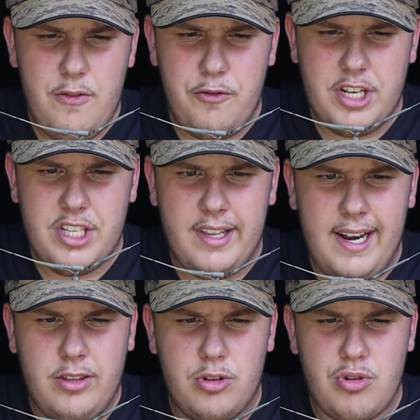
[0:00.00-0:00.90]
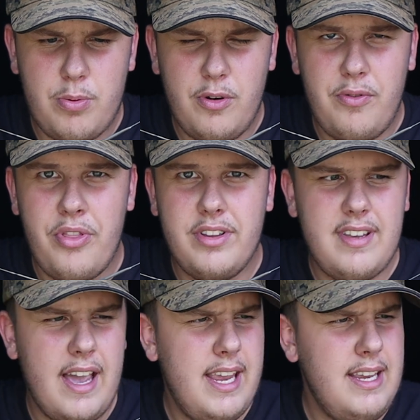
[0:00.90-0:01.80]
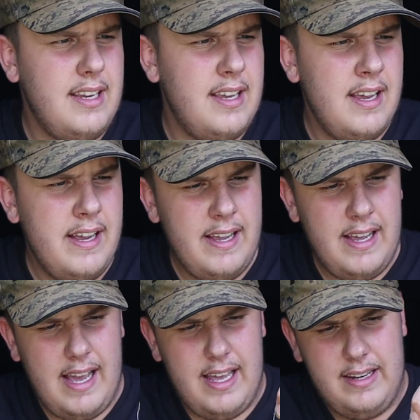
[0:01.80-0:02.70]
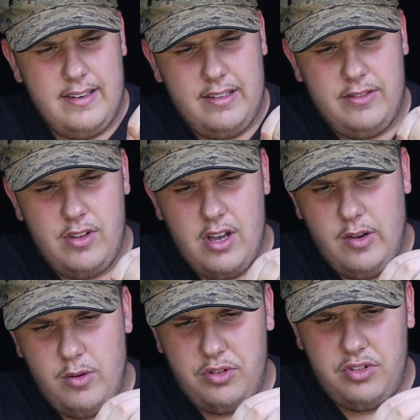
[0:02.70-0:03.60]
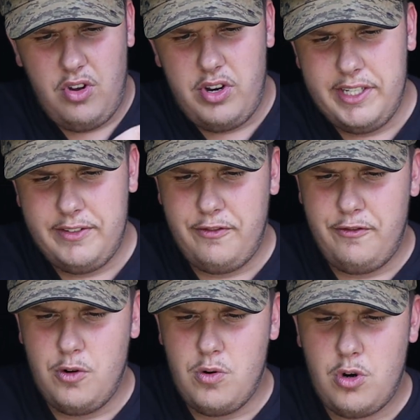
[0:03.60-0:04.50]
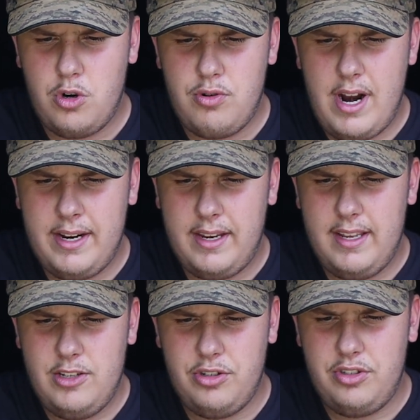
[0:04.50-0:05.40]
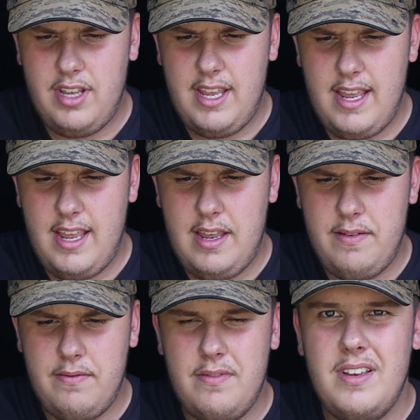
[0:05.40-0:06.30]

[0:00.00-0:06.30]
Fishing the lead to drop off on the take, and I've got a size 4 crank just here.